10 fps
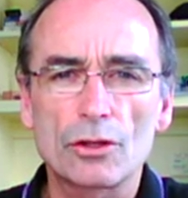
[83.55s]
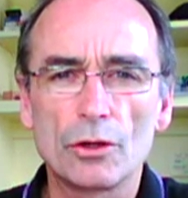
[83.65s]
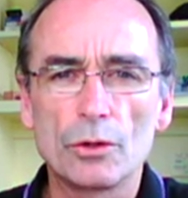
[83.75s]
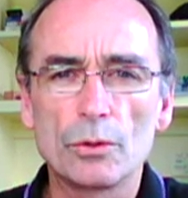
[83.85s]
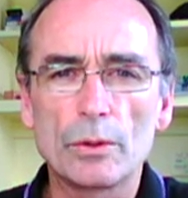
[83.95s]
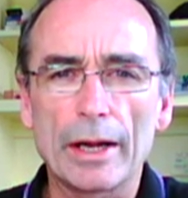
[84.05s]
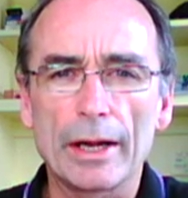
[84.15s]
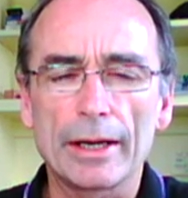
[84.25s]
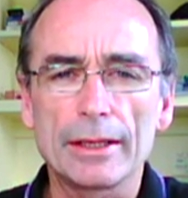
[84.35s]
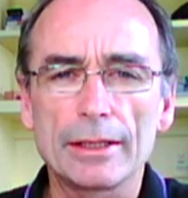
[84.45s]
to
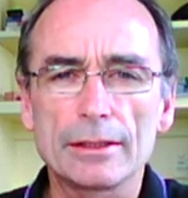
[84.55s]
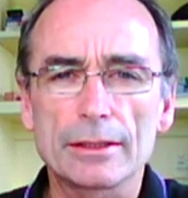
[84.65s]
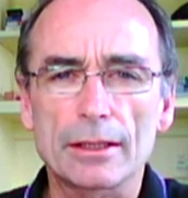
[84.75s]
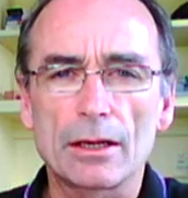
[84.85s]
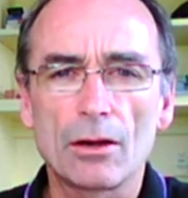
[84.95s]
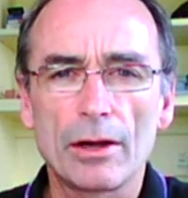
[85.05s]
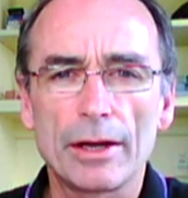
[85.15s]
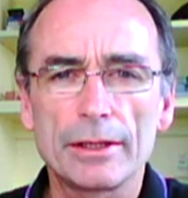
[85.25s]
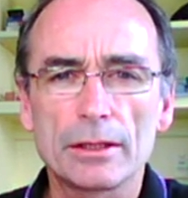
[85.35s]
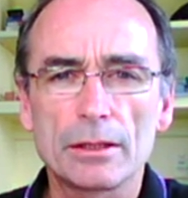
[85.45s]
a
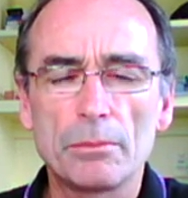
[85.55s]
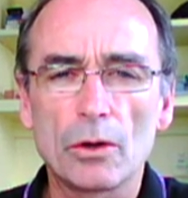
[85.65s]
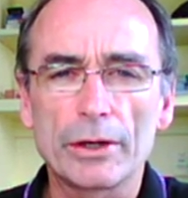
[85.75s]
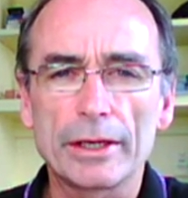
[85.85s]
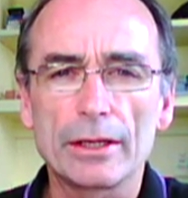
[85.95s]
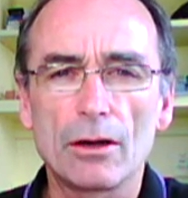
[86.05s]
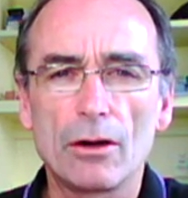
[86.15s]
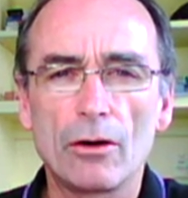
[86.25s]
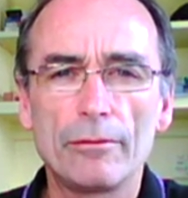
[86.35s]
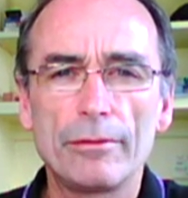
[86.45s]
decline in the body
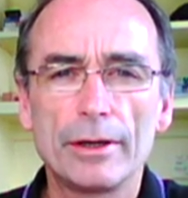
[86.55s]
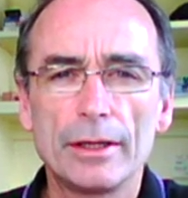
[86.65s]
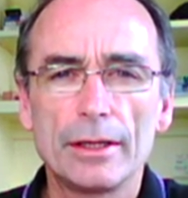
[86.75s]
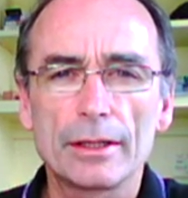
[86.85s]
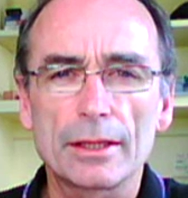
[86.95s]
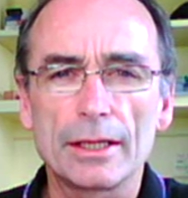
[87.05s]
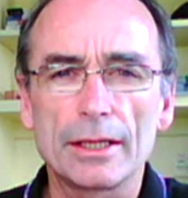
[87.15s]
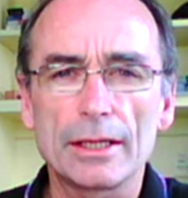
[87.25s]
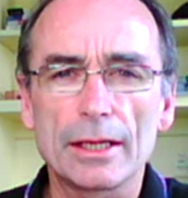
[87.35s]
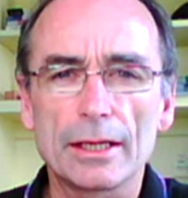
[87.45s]
of
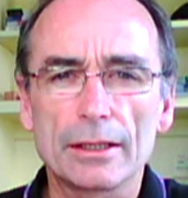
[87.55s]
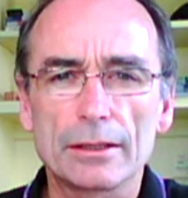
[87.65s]
the